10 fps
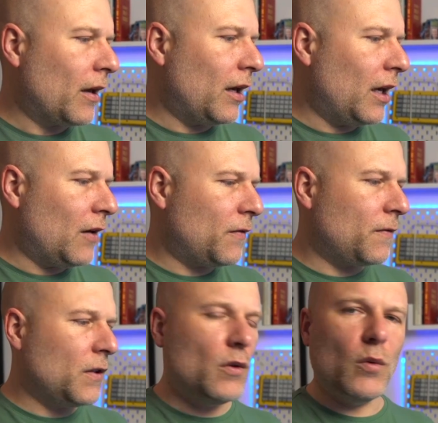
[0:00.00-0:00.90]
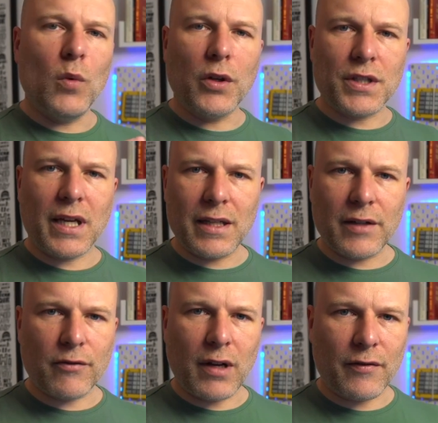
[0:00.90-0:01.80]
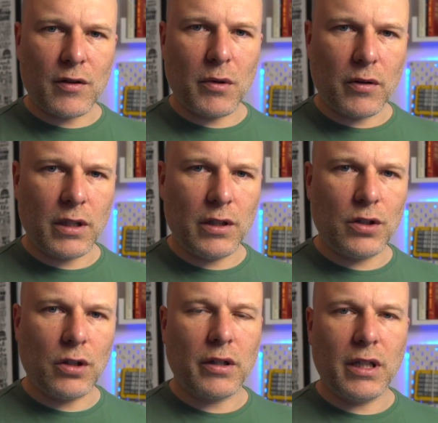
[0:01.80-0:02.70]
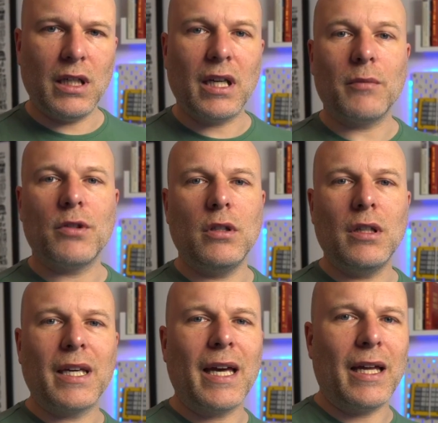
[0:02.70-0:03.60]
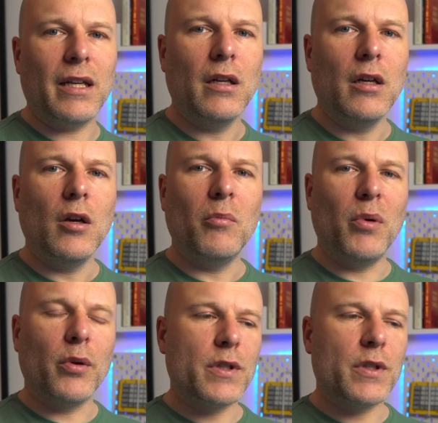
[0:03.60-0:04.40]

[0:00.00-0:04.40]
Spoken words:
If you want to get different aftermarket choc keycaps, you can, but